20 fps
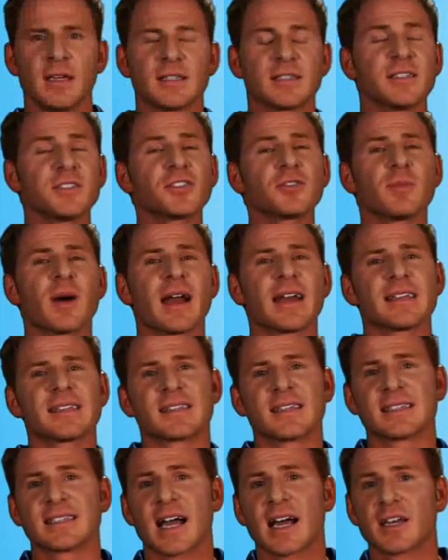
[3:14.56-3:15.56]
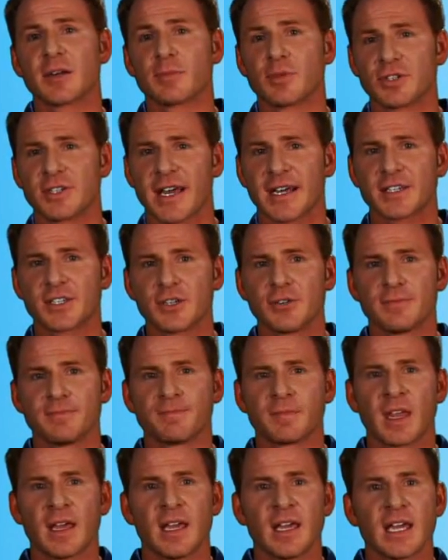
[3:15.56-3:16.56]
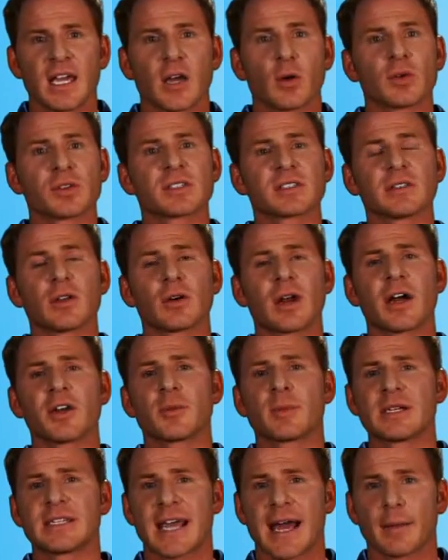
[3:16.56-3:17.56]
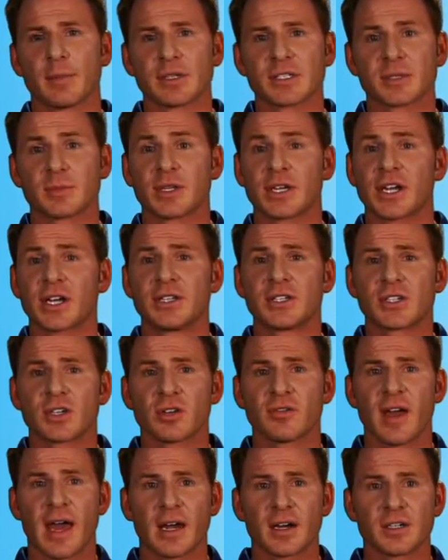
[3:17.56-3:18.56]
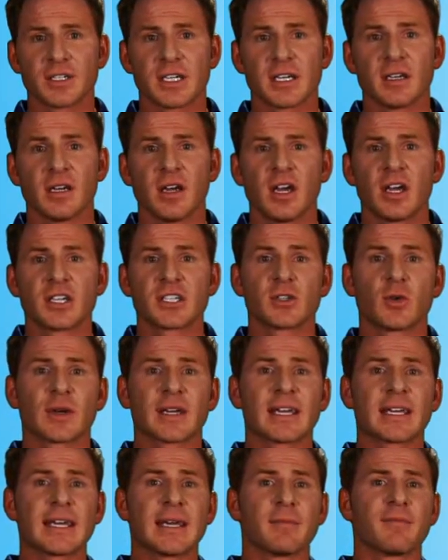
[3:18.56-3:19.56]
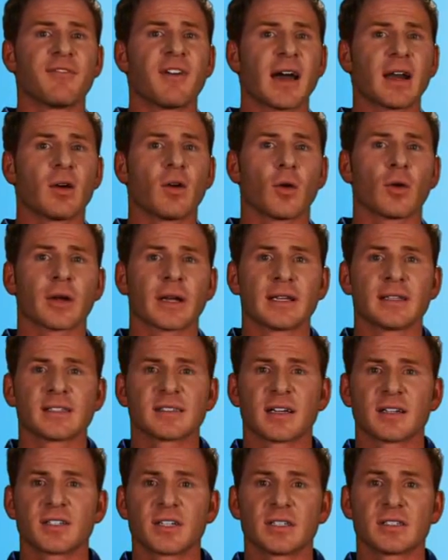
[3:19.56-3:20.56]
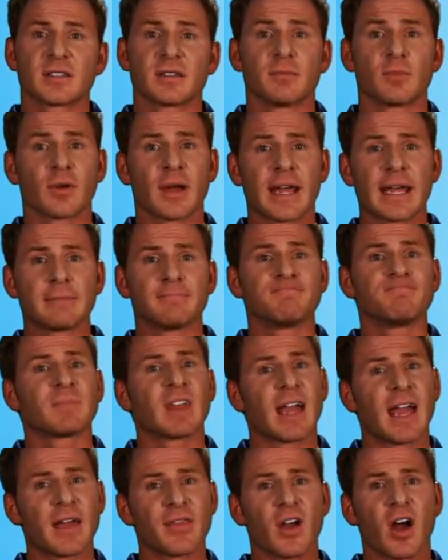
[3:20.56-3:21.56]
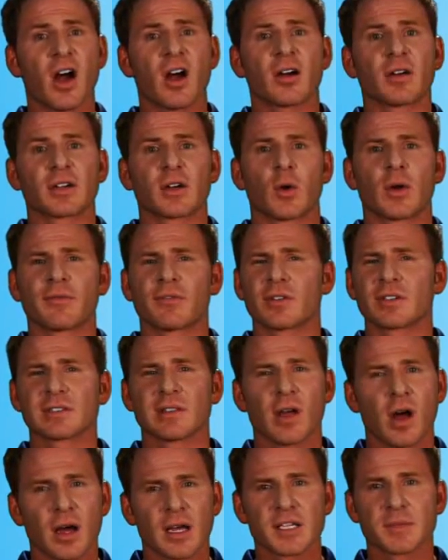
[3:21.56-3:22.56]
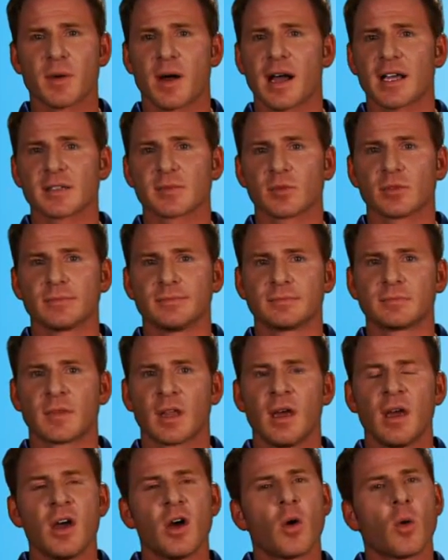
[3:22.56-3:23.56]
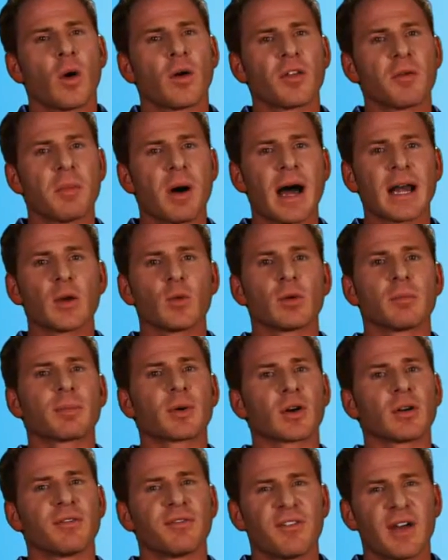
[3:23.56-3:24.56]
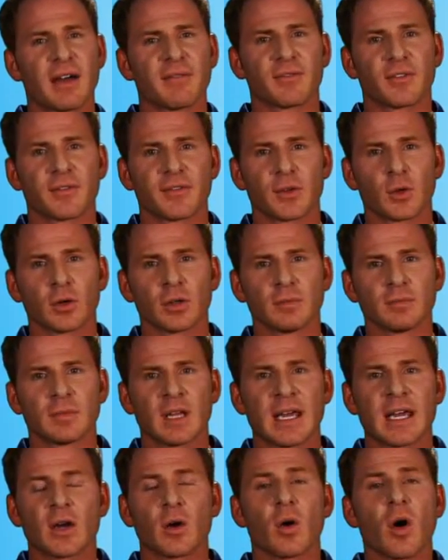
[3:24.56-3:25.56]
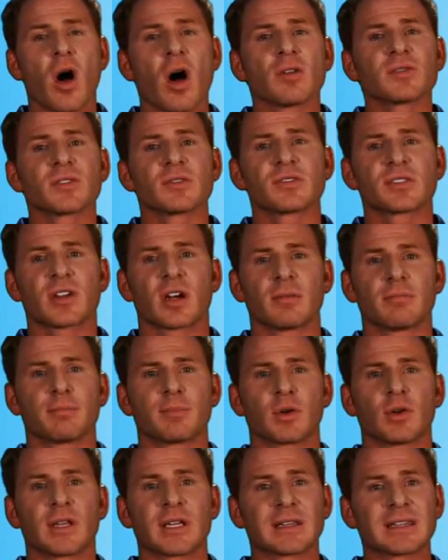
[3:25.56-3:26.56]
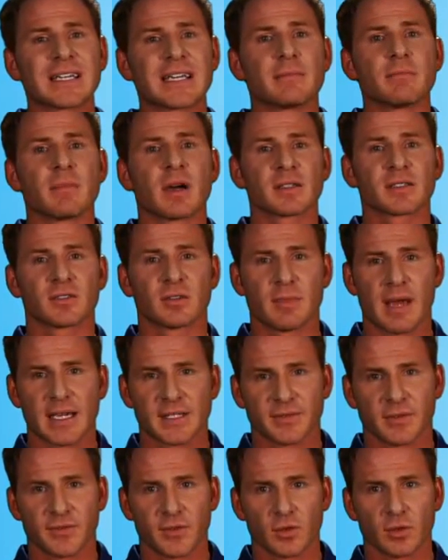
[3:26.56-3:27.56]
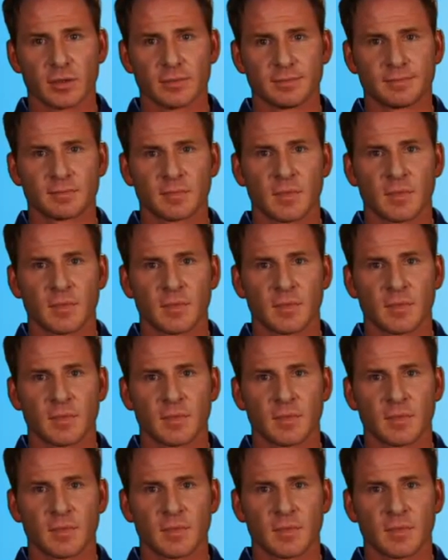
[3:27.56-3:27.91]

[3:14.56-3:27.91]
Since your body is designed to protect you, it will slow down your metabolism to conserve energy so it can keep vital organs such as the brain and the heart going for as long as possible. While the body will burn fat for fuel, it will also start burning lean muscle mass for fuel,